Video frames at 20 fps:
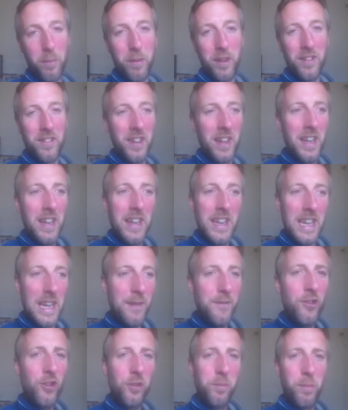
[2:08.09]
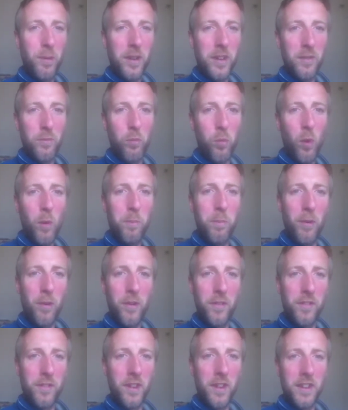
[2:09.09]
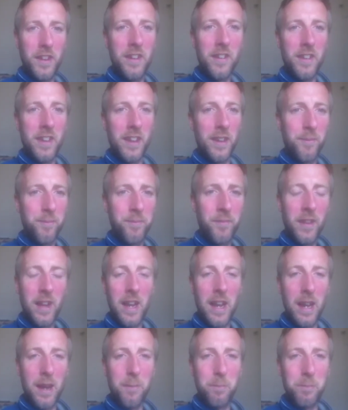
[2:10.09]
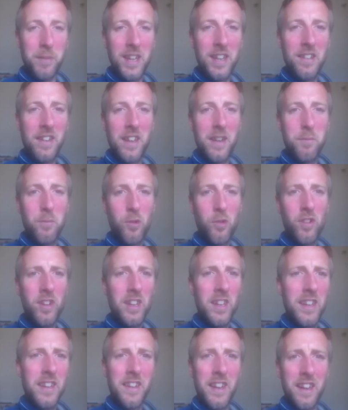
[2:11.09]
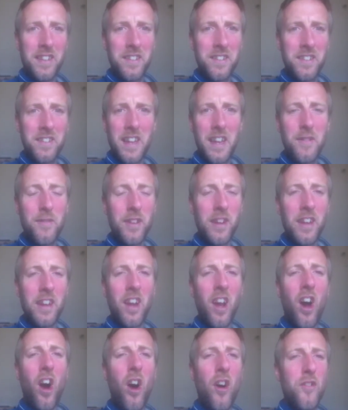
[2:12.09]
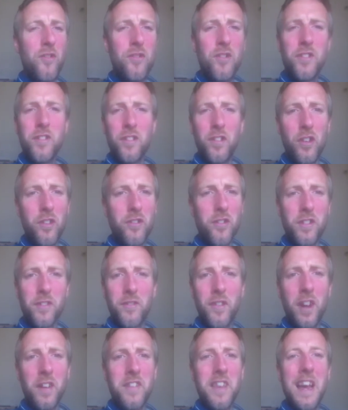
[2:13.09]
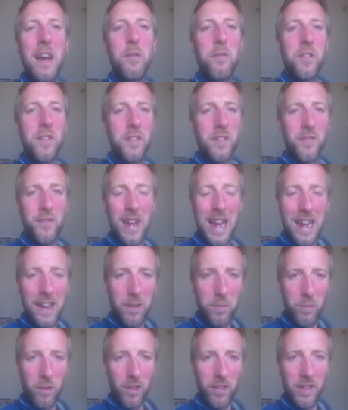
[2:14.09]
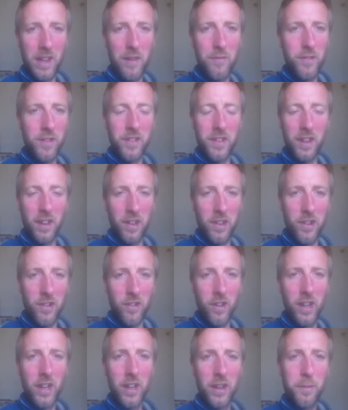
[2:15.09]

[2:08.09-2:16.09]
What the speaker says: Because even just by one person not eating meat anymore, that's saving hundreds and hundreds, if not thousands, of animals every single year.